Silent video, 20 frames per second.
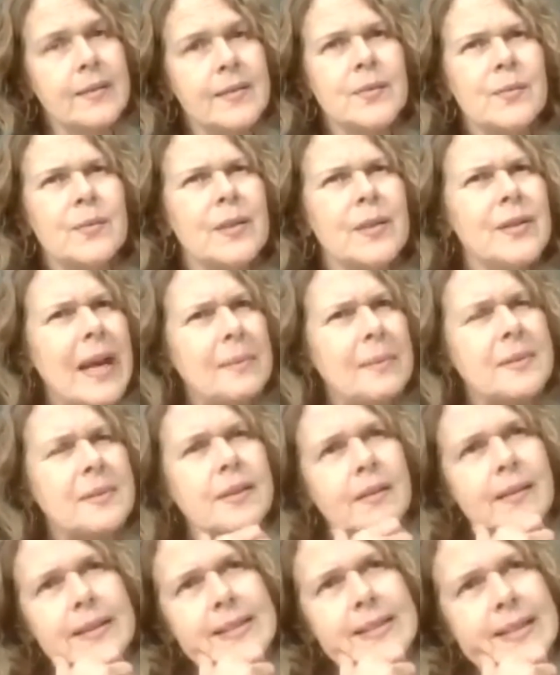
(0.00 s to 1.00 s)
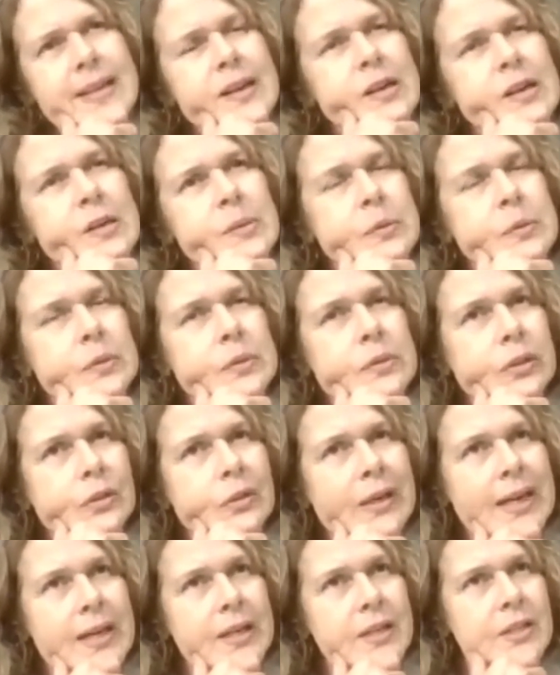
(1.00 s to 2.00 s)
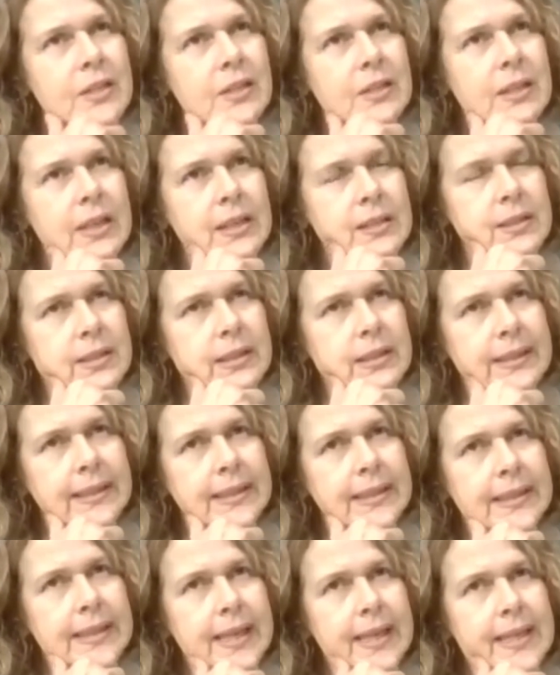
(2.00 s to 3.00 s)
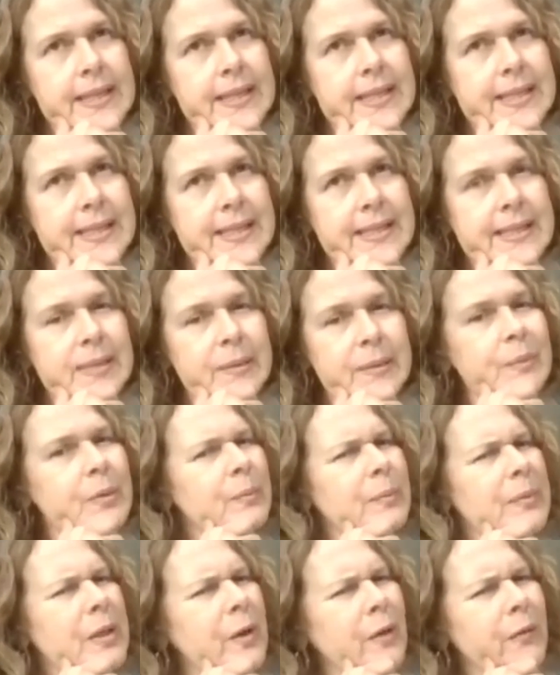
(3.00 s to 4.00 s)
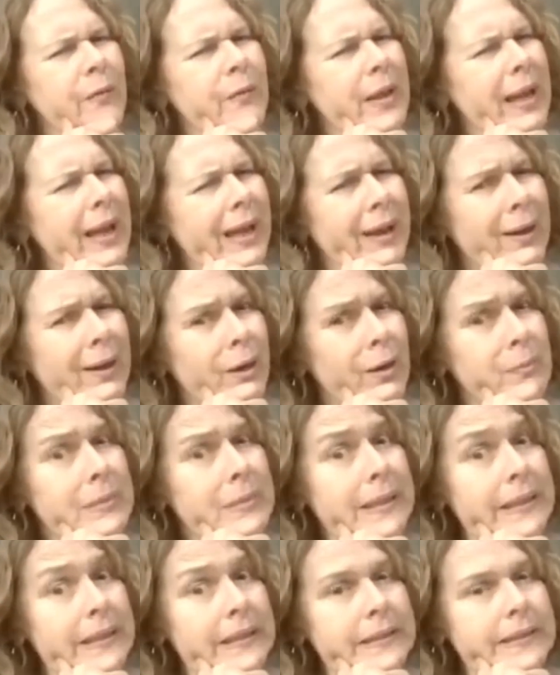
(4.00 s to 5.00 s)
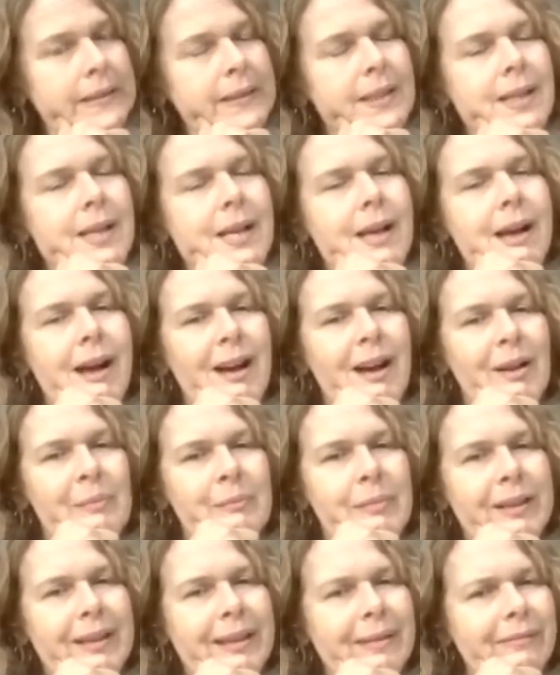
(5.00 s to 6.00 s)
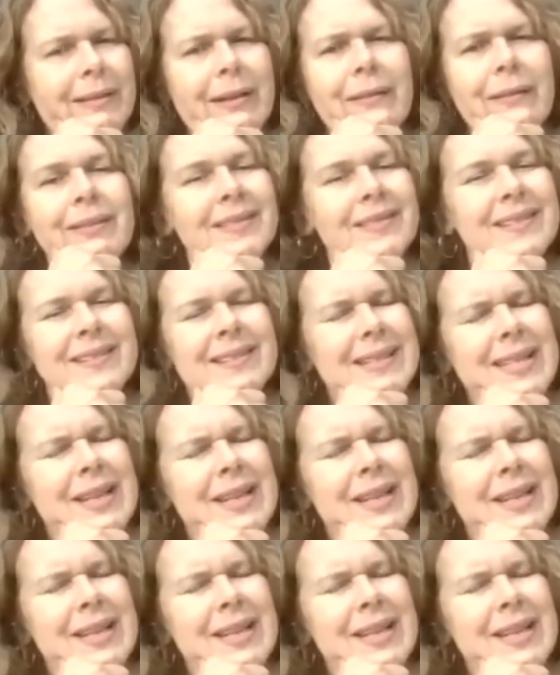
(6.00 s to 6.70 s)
was one absolutely terrible crash actually in the 80s that put me off the helicopter. But there's